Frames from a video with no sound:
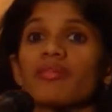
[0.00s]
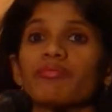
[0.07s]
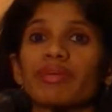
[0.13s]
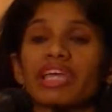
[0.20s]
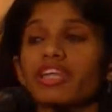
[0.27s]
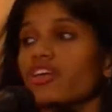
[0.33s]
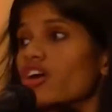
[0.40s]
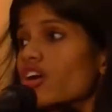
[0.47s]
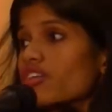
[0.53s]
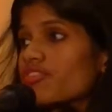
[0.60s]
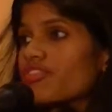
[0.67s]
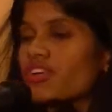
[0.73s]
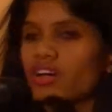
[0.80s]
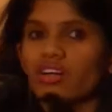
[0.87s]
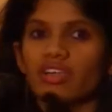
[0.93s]
Many
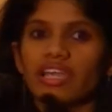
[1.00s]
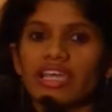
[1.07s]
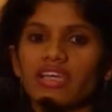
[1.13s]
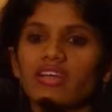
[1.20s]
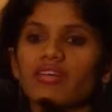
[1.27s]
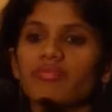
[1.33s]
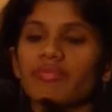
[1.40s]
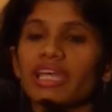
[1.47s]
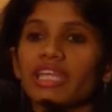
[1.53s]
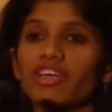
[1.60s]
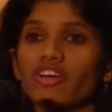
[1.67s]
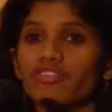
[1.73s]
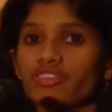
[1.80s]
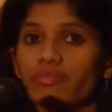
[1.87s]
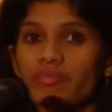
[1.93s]
of uh, like many
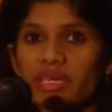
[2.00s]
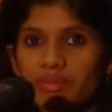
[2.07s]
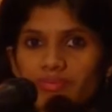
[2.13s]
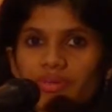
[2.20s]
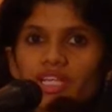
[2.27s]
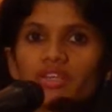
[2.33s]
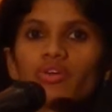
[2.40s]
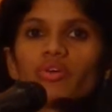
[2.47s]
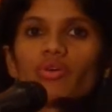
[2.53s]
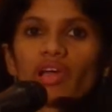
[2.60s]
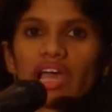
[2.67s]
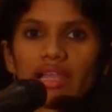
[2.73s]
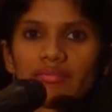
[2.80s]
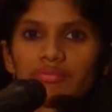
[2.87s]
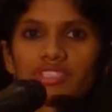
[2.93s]
of the people who
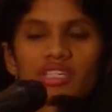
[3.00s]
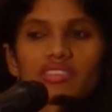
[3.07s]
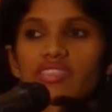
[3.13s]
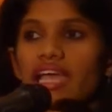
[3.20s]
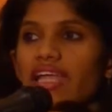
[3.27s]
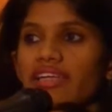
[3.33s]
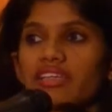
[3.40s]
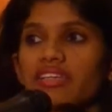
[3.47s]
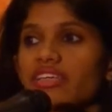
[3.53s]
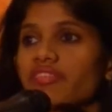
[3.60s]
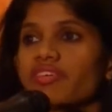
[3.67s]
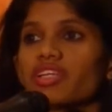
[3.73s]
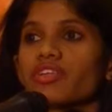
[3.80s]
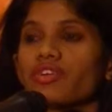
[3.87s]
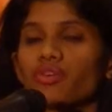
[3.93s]
helped us, I didn't
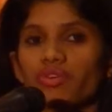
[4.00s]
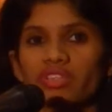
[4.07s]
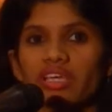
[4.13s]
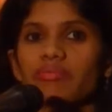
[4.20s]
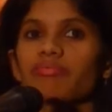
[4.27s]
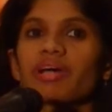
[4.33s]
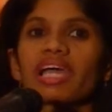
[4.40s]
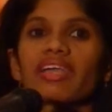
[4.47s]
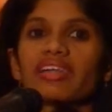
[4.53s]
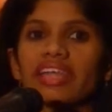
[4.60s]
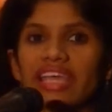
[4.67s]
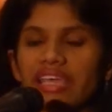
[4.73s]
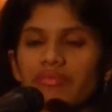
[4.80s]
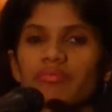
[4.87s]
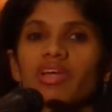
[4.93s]
even know them by
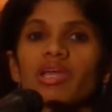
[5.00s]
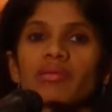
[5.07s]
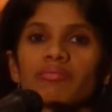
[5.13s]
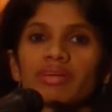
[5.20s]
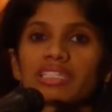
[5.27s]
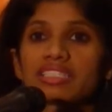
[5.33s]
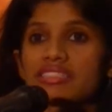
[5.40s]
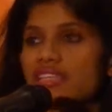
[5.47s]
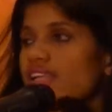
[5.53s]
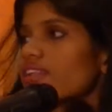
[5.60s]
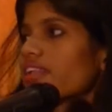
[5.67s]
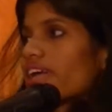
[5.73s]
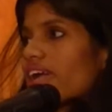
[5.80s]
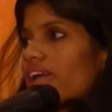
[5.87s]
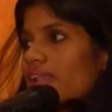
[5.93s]
name, but still
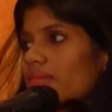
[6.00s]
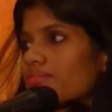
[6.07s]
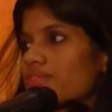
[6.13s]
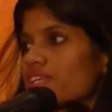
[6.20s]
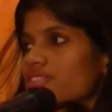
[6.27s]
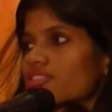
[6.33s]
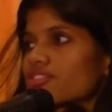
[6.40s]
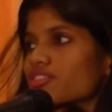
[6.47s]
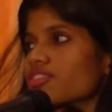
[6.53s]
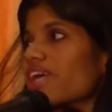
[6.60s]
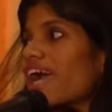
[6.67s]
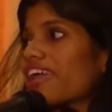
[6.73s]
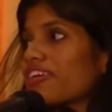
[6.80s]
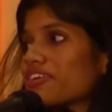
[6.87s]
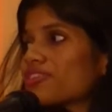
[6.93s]
they helped us. So
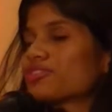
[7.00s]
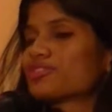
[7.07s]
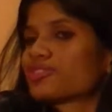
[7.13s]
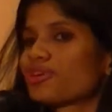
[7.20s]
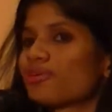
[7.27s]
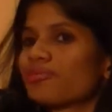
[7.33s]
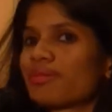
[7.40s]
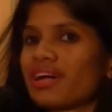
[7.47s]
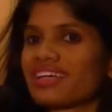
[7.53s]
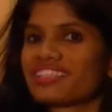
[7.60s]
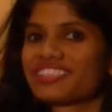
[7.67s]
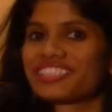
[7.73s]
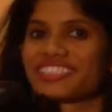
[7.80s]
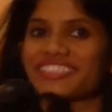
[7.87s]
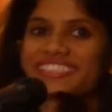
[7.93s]
thank you so
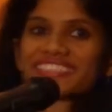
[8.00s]
much.